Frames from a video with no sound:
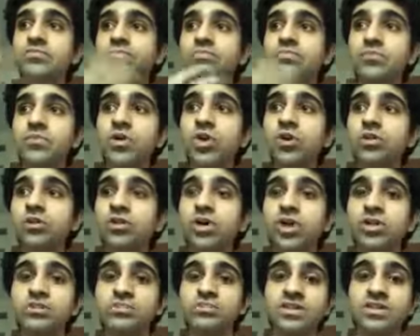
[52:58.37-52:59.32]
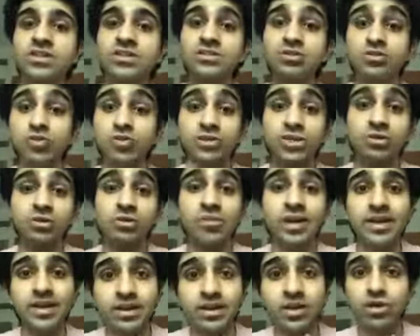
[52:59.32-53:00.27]
the hospitals associated with
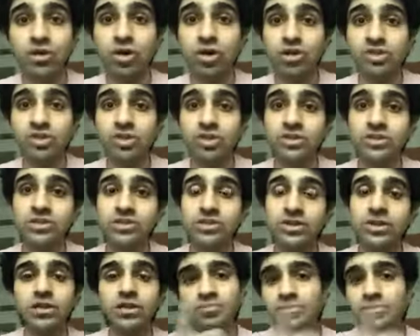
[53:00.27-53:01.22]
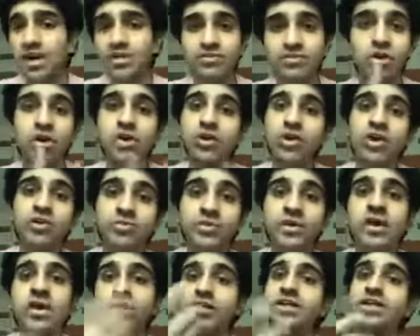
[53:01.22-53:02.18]
medical colleges, private or
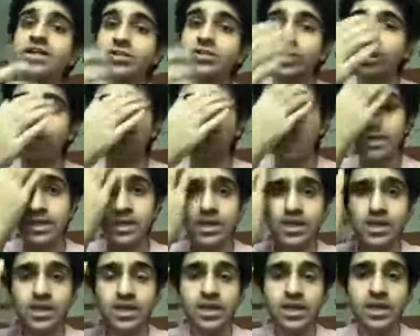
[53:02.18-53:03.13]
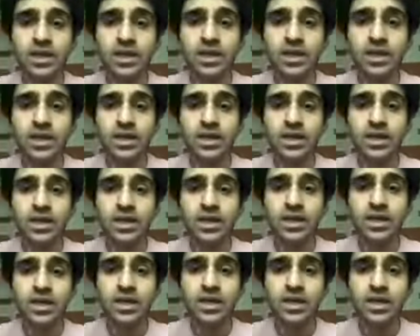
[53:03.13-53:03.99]
government, are teaching. But the thing is,